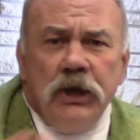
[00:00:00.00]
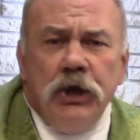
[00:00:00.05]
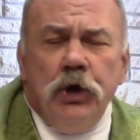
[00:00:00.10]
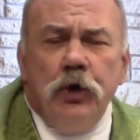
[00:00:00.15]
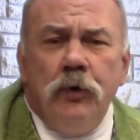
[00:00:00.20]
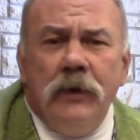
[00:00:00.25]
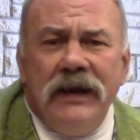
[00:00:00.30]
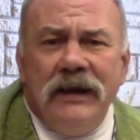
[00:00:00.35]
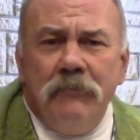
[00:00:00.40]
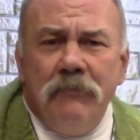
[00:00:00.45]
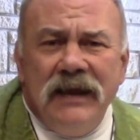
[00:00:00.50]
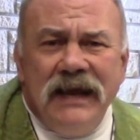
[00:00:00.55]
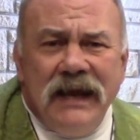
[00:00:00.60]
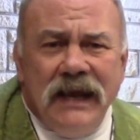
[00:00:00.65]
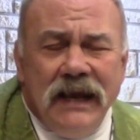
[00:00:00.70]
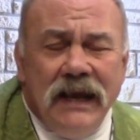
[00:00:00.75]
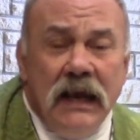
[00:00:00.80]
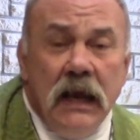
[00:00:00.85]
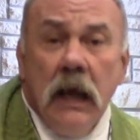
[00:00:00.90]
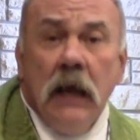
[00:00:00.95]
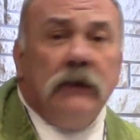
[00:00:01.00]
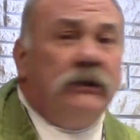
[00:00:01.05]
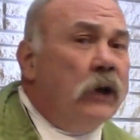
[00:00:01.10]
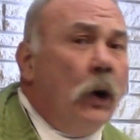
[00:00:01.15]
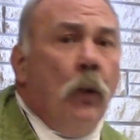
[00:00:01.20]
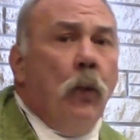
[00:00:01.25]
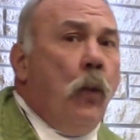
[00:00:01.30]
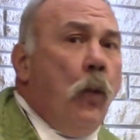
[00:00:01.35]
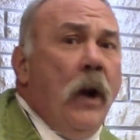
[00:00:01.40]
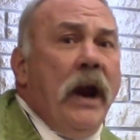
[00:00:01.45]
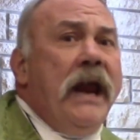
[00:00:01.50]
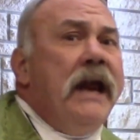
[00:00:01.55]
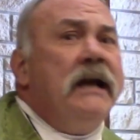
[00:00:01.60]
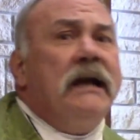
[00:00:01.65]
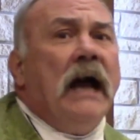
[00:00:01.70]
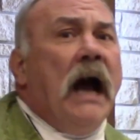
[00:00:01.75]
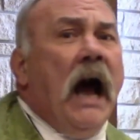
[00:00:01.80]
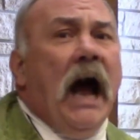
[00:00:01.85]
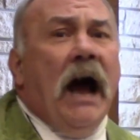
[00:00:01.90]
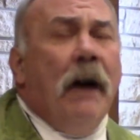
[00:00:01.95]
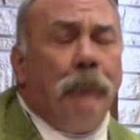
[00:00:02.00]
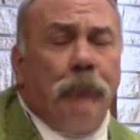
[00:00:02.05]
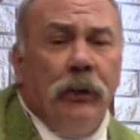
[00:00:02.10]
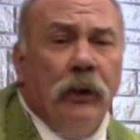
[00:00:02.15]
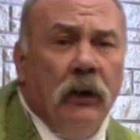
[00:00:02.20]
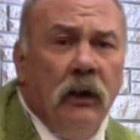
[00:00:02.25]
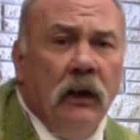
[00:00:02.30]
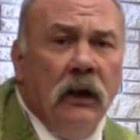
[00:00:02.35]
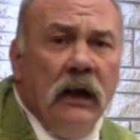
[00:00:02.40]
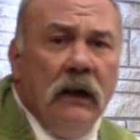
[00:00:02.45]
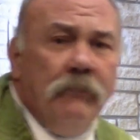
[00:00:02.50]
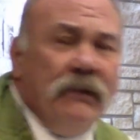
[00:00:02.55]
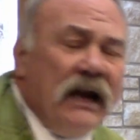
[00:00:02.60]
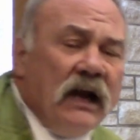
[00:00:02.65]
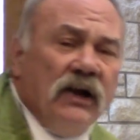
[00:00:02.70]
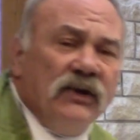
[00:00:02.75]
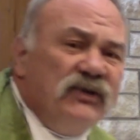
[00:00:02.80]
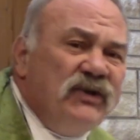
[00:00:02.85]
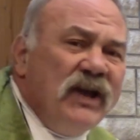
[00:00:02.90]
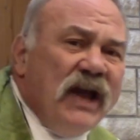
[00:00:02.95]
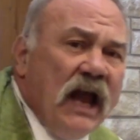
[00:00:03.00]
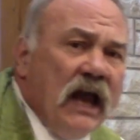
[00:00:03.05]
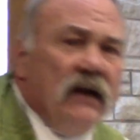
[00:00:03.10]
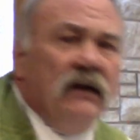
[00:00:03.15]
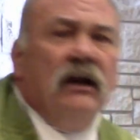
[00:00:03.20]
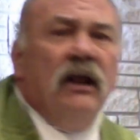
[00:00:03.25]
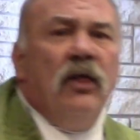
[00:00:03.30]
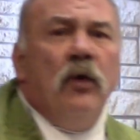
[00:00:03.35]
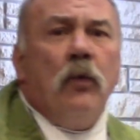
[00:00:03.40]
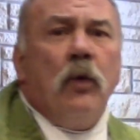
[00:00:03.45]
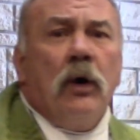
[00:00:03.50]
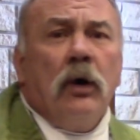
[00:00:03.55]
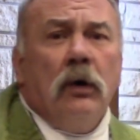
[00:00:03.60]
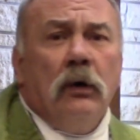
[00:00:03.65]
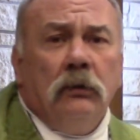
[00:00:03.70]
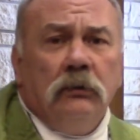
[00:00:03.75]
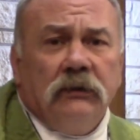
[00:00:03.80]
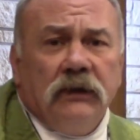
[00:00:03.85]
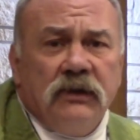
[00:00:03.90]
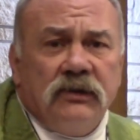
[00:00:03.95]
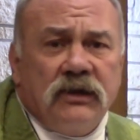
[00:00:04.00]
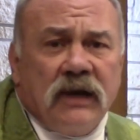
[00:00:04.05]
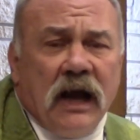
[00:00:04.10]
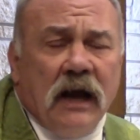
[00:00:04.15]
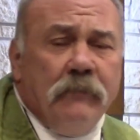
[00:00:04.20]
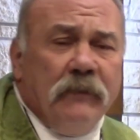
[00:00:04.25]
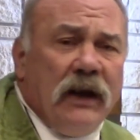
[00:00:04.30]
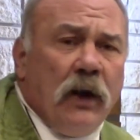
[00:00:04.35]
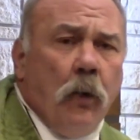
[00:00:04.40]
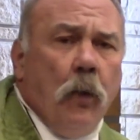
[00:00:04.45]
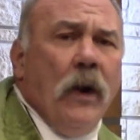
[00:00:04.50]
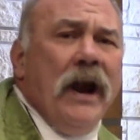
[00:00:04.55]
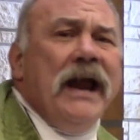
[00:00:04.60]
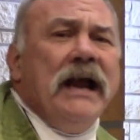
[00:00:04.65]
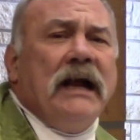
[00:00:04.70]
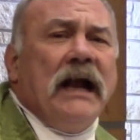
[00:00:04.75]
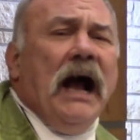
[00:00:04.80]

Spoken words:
you and me, to wake up because the end of the world is coming. Wake